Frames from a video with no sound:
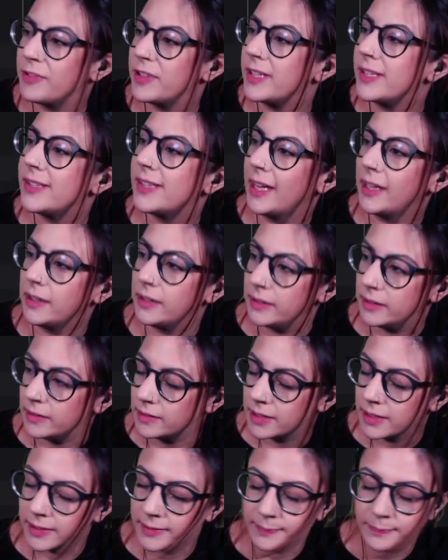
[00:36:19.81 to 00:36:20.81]

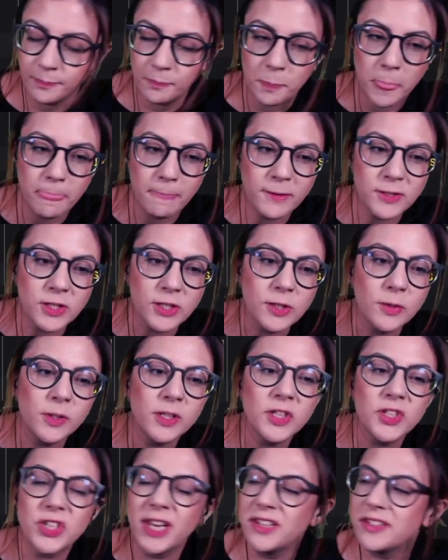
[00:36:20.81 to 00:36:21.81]
second. So you
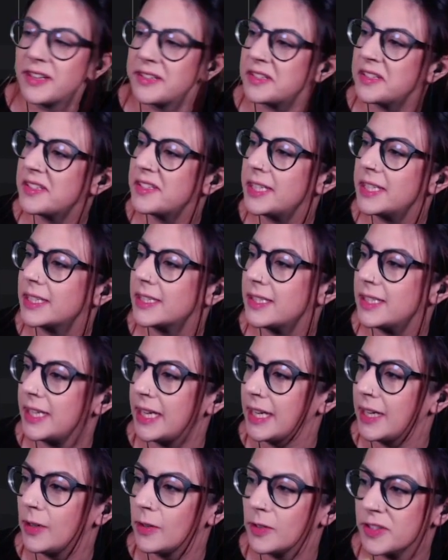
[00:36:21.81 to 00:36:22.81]
can change that to
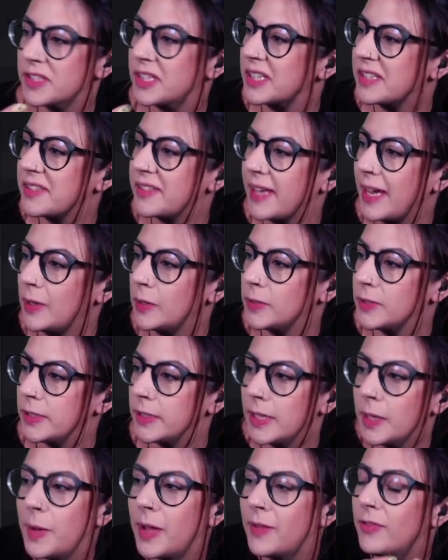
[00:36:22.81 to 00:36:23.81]
60 or
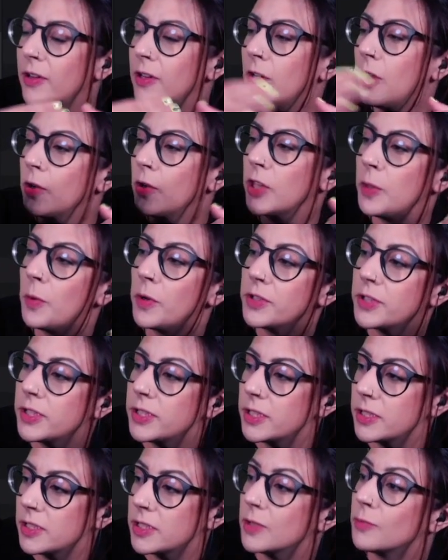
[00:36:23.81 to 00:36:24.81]
6,000, however long you
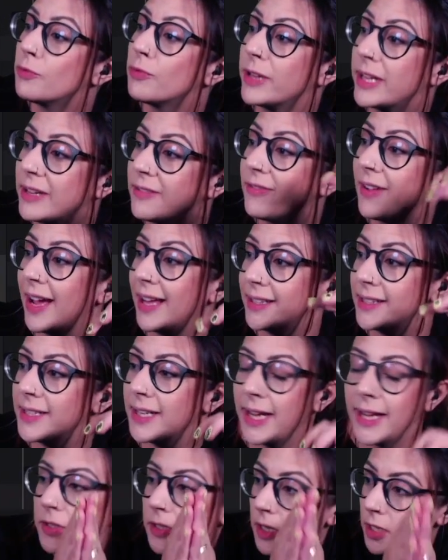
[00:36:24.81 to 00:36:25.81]
wanted it to revalidate.